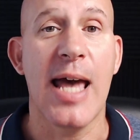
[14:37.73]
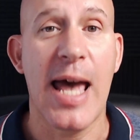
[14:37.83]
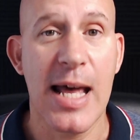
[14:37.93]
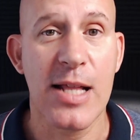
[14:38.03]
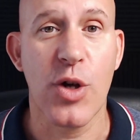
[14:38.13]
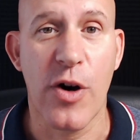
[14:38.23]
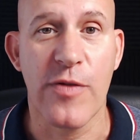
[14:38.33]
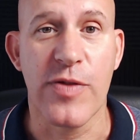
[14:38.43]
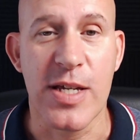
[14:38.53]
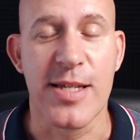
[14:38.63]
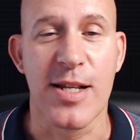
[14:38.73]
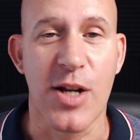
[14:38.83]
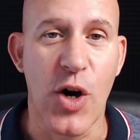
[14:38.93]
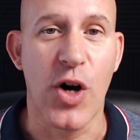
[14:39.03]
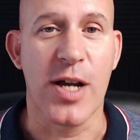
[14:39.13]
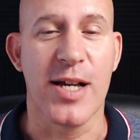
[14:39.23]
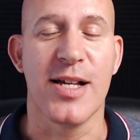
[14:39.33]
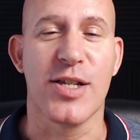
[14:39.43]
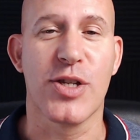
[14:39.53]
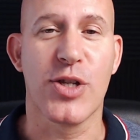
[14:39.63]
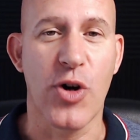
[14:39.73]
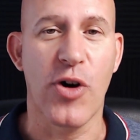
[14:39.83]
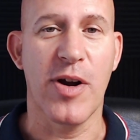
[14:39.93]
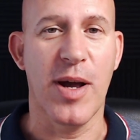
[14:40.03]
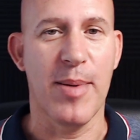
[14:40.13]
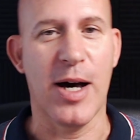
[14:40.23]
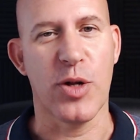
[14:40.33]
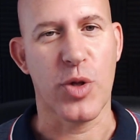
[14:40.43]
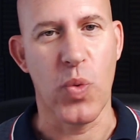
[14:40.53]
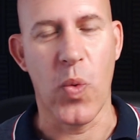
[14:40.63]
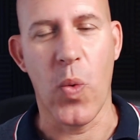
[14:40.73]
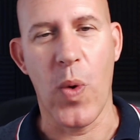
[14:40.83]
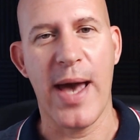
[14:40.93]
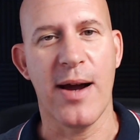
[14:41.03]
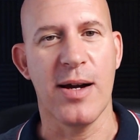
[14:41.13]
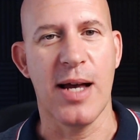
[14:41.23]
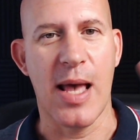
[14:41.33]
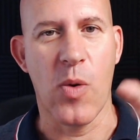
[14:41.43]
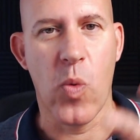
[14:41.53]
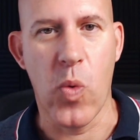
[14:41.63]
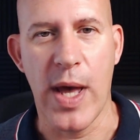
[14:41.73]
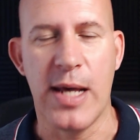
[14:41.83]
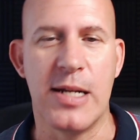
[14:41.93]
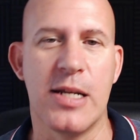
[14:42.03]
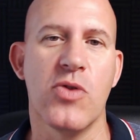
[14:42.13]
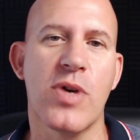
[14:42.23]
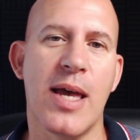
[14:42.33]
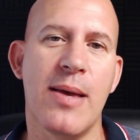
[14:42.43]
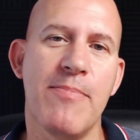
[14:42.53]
end of this long story about where and when, you can